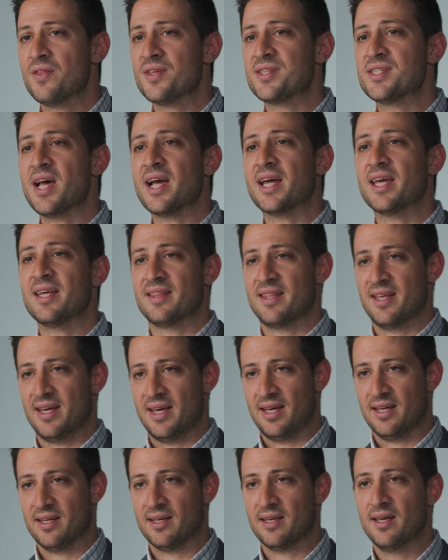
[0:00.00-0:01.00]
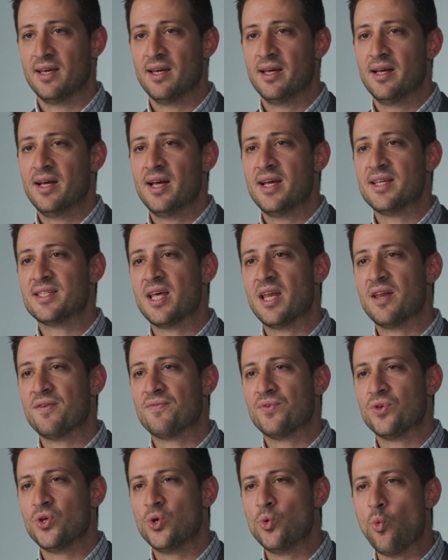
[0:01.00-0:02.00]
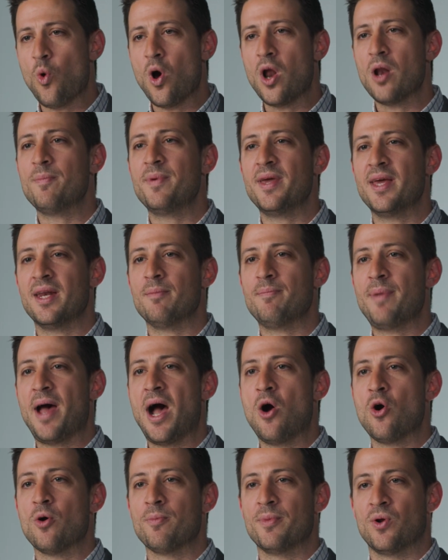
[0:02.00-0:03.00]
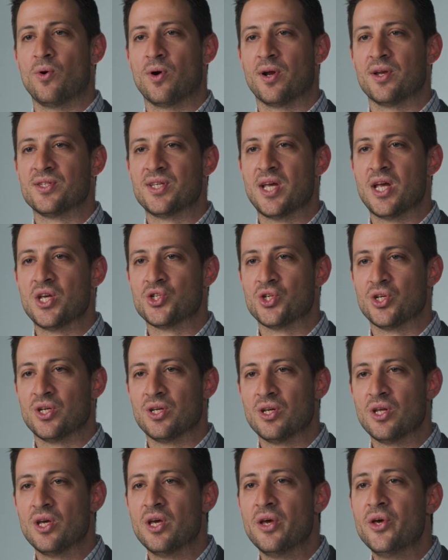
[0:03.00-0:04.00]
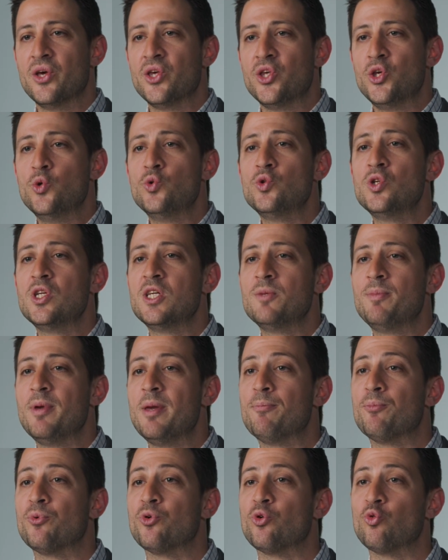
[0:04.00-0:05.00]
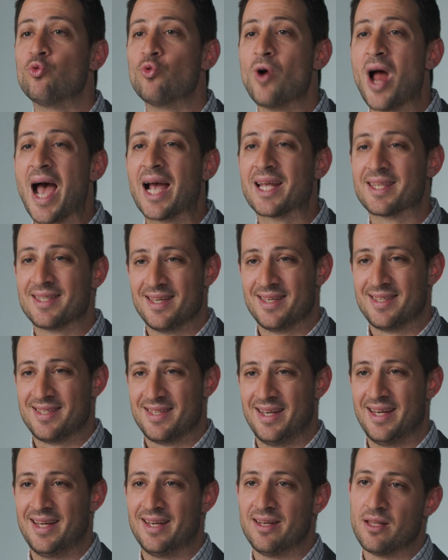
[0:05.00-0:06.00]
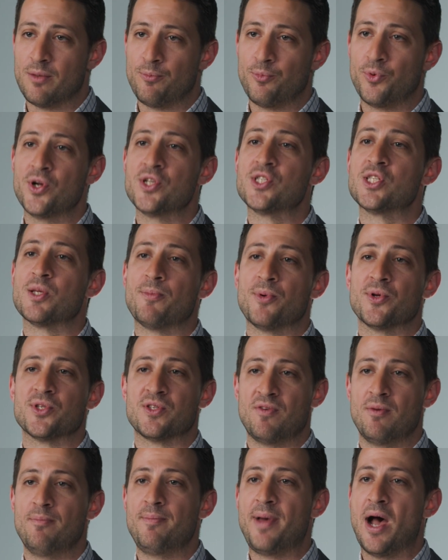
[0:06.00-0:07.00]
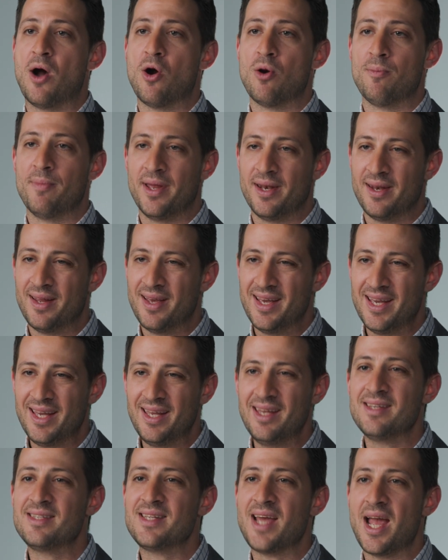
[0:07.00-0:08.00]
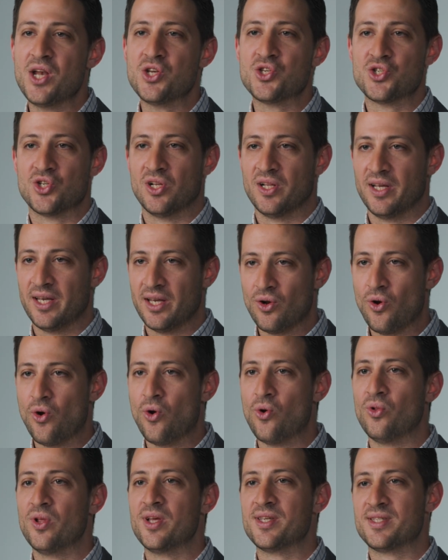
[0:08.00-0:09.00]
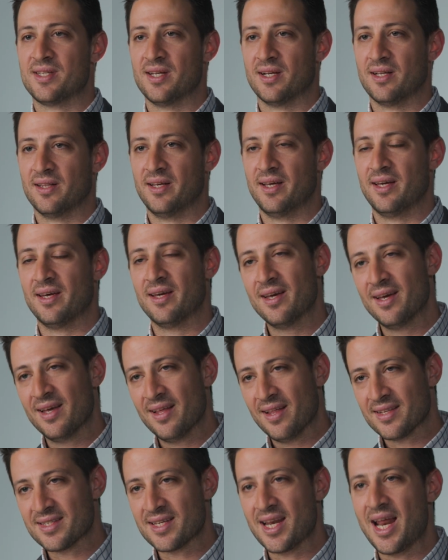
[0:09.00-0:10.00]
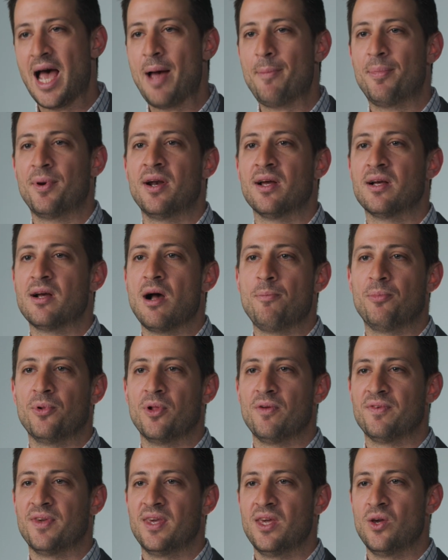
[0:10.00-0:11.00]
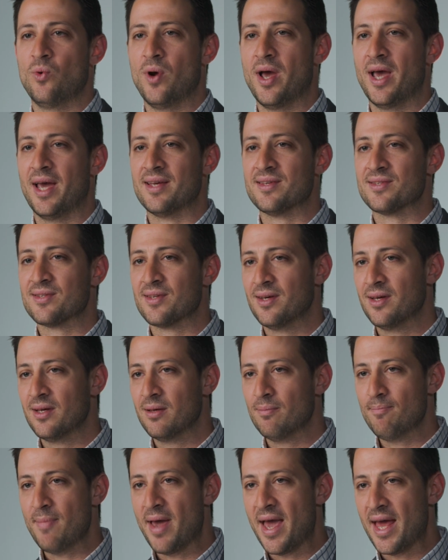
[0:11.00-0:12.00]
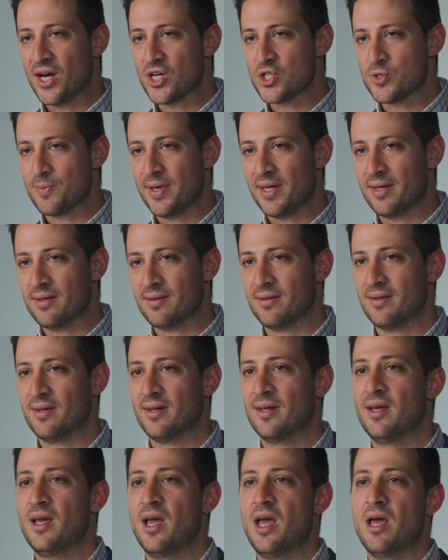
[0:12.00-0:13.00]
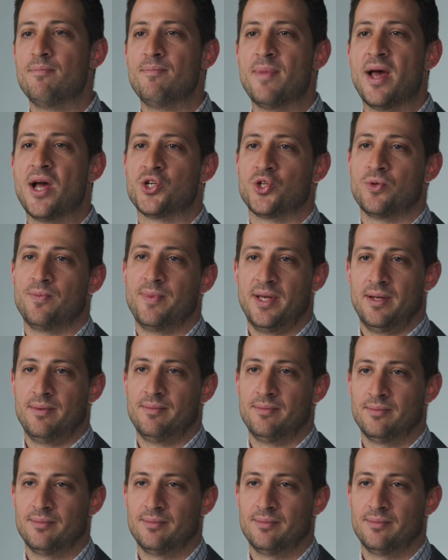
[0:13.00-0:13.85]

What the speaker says: The second thing is that if you want to be an empowerment organization, you need to be practicing the principles of empowerment intentionally and holistically. It's going to happen in a couple of key ways: management and measurement.